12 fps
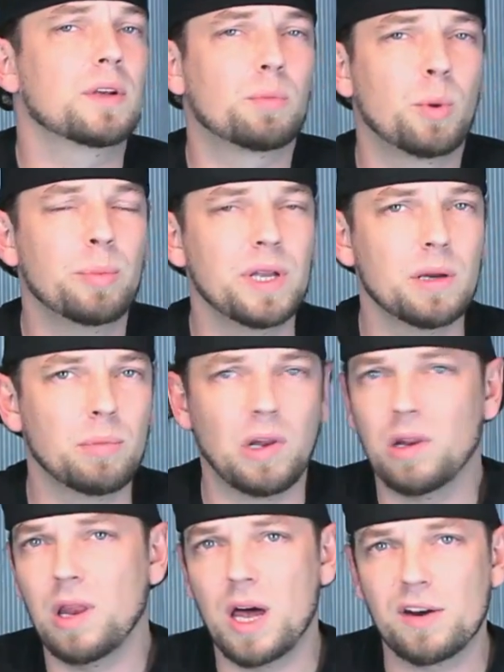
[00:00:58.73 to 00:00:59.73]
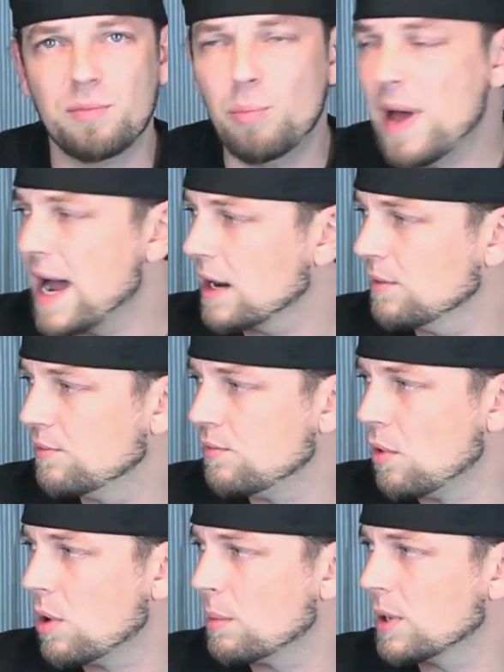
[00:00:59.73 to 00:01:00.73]
There will be a lot of back and
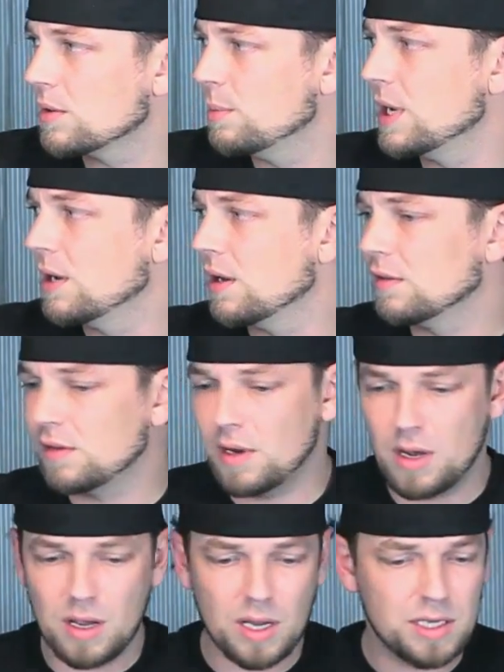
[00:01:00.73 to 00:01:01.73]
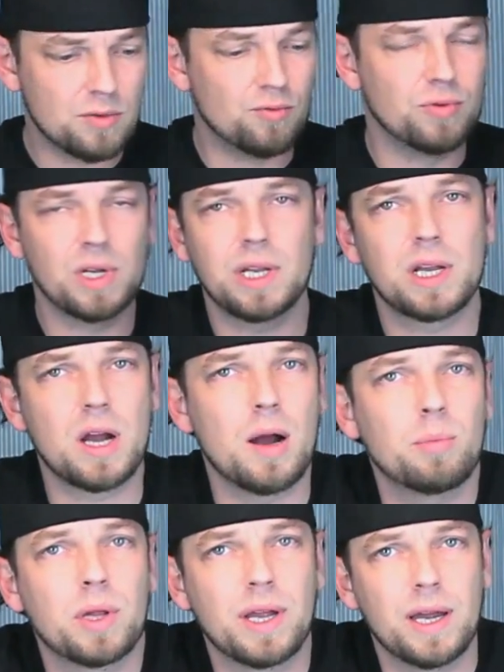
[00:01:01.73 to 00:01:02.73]
forward because uh, it's a really
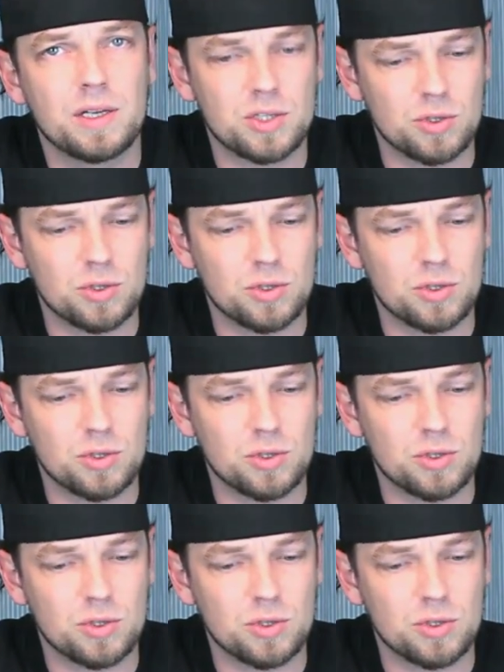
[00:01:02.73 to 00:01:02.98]
complicated